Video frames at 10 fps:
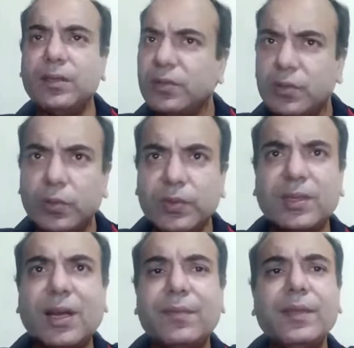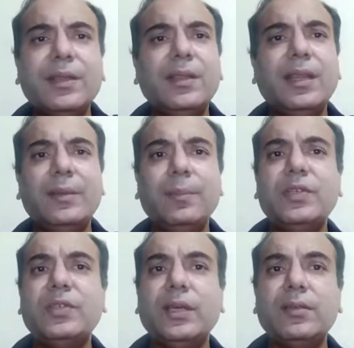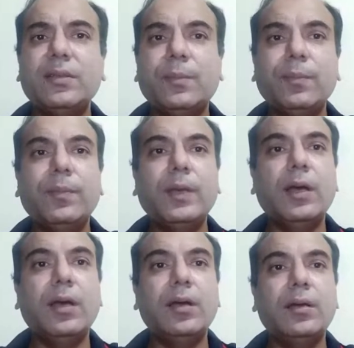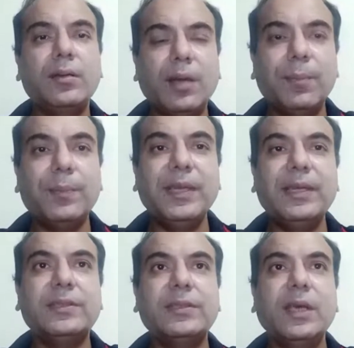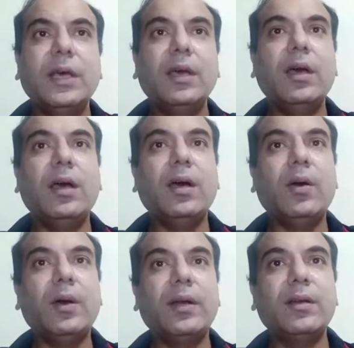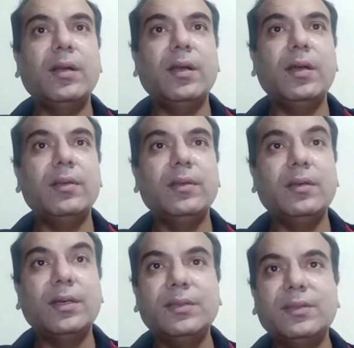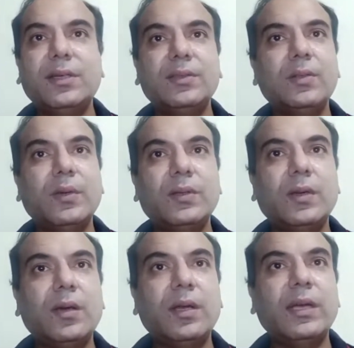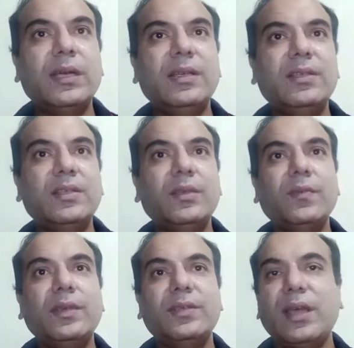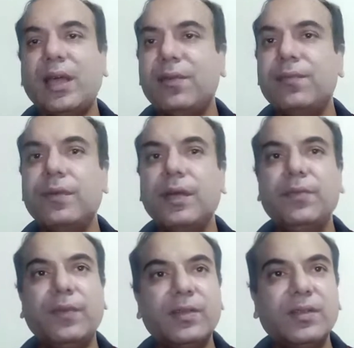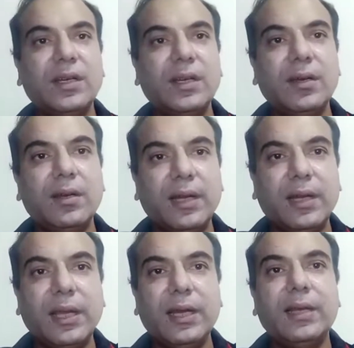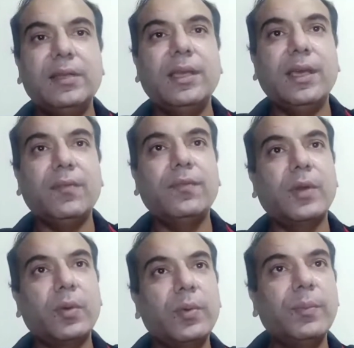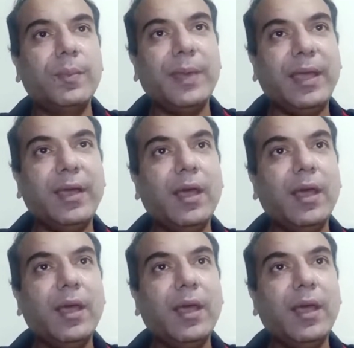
Just to start with, let me share some companies or the concerns or the organization which have invested in retail and they have grown big.